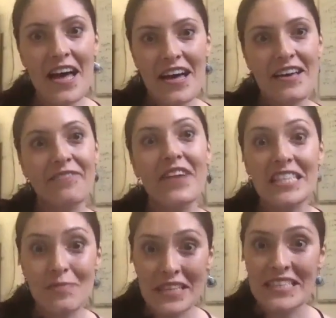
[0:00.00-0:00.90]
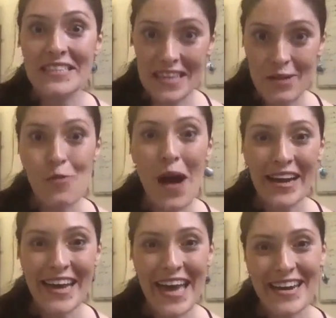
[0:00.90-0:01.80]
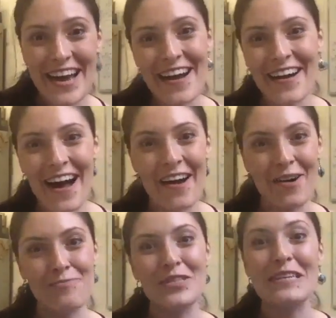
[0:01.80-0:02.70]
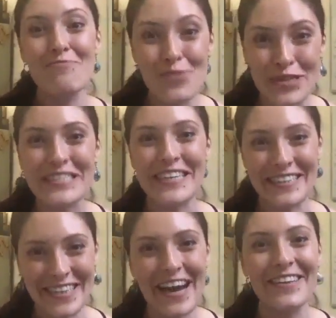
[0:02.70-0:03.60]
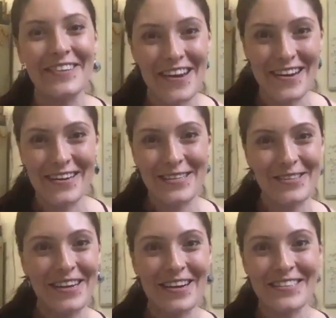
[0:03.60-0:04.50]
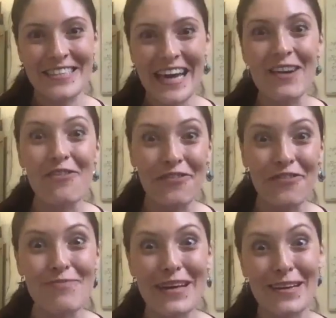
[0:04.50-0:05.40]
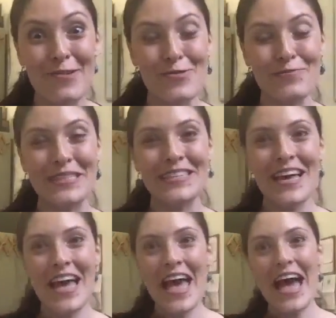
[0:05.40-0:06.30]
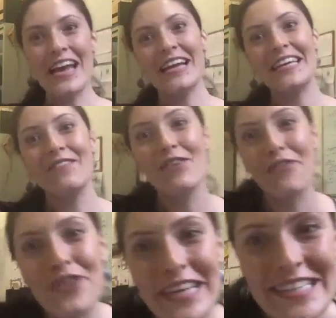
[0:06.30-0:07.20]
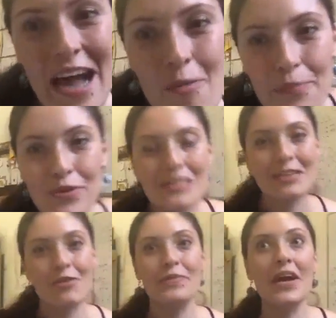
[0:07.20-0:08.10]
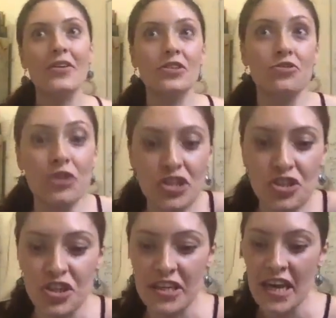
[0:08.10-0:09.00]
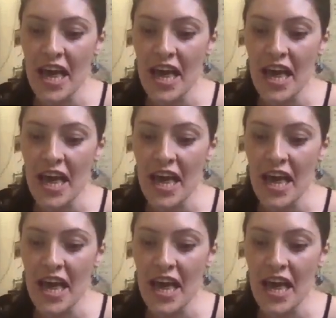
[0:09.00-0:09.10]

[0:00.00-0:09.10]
investments in one area are obviously boosting the other area. So there are these kind of feedback loops. And I'll give you a few examples. So beyond nutrition,